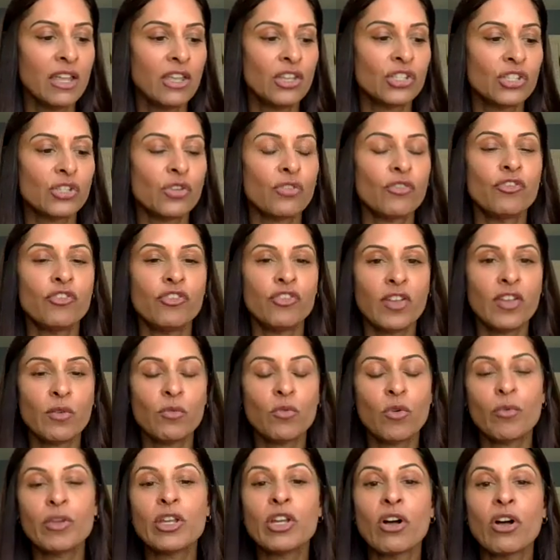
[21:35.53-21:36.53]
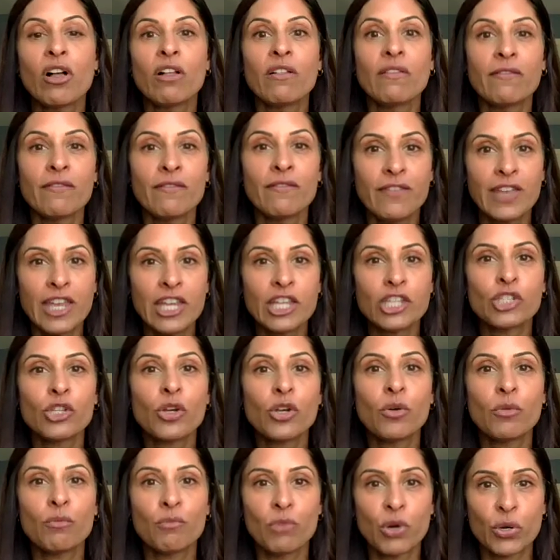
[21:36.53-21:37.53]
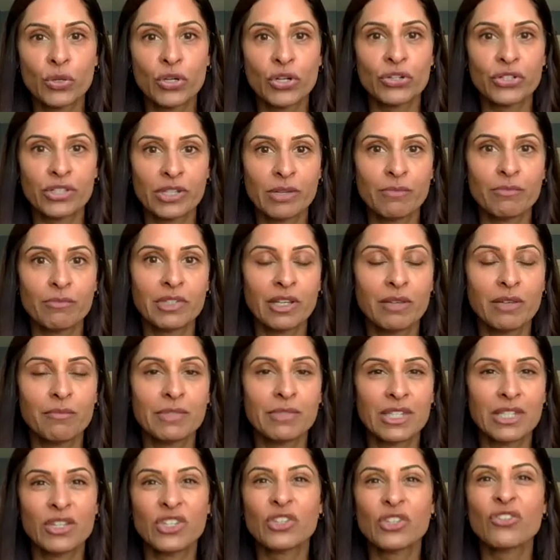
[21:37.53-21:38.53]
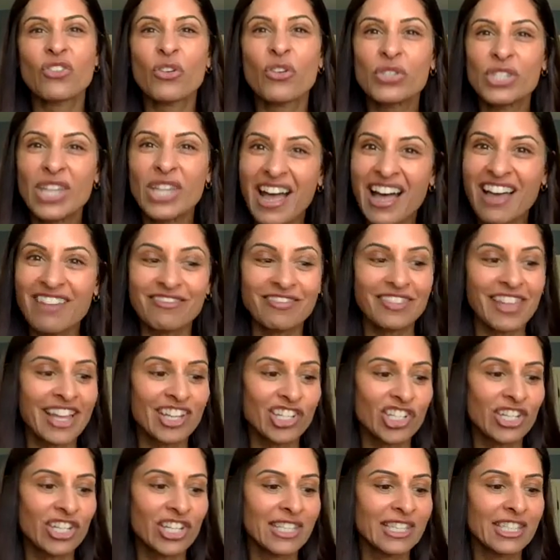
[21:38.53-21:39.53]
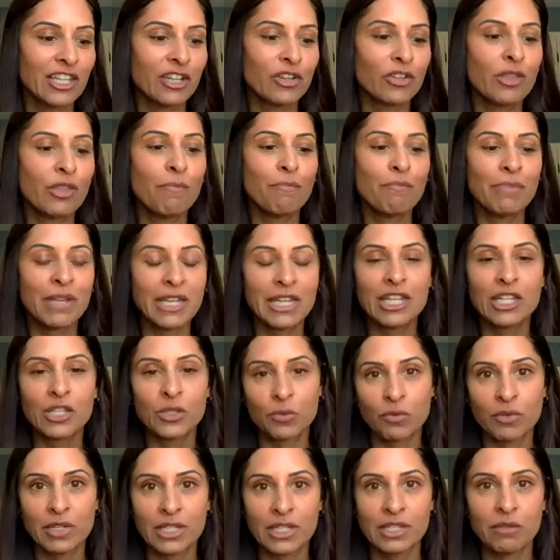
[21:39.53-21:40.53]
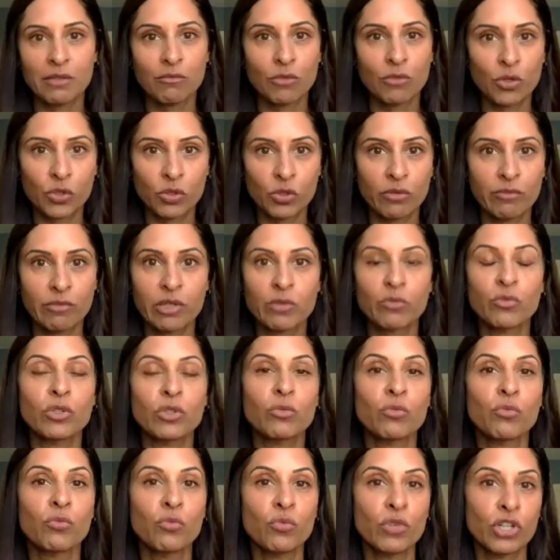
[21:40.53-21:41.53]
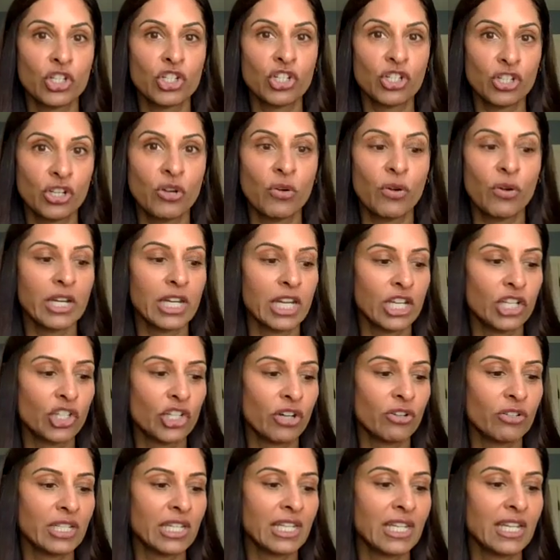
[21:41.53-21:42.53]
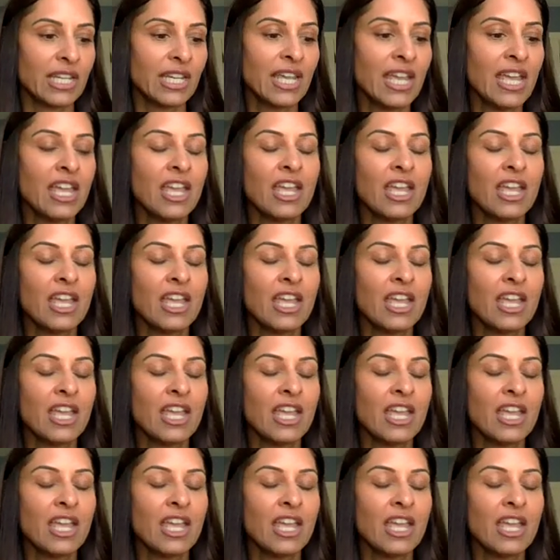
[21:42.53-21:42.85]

So, what we call vasomotor symptoms, these are those hot flashes. They're the biggest reason most women would wish to go on HRT.